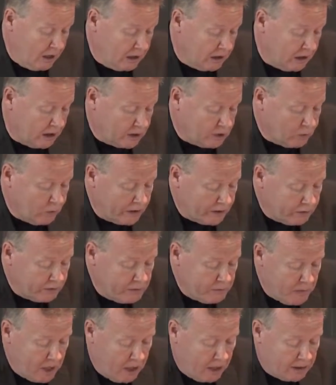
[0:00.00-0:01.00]
Last one
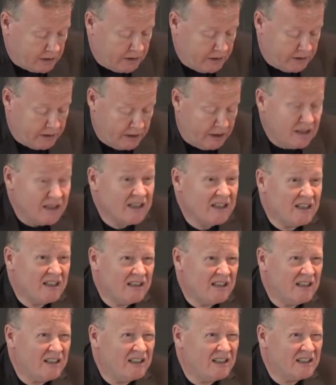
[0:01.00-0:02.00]
remark.
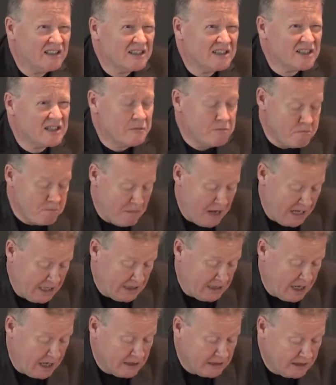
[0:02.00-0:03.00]
The
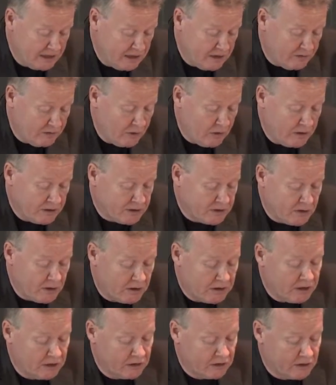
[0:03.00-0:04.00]
main idea for
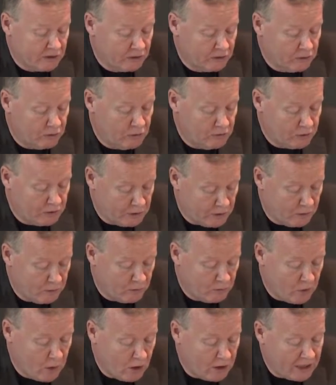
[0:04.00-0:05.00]
inserting the
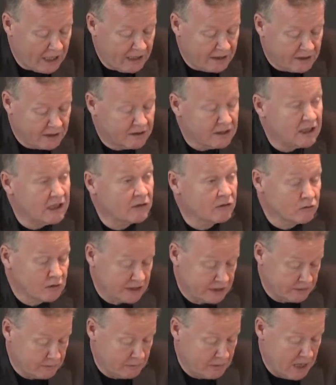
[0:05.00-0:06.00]
work entity in
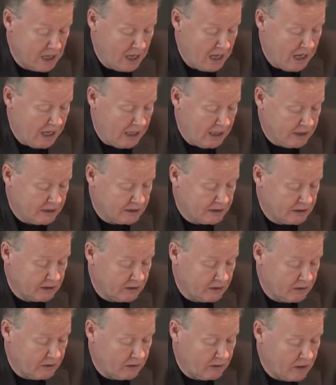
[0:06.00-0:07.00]
RISM is
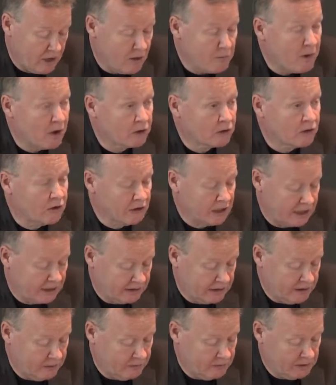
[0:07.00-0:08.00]
about
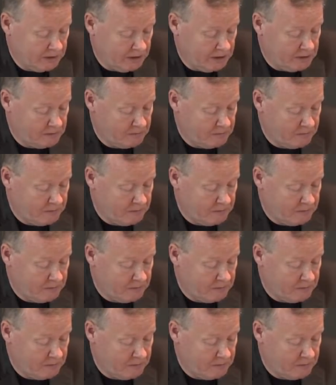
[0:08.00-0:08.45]
connectivity.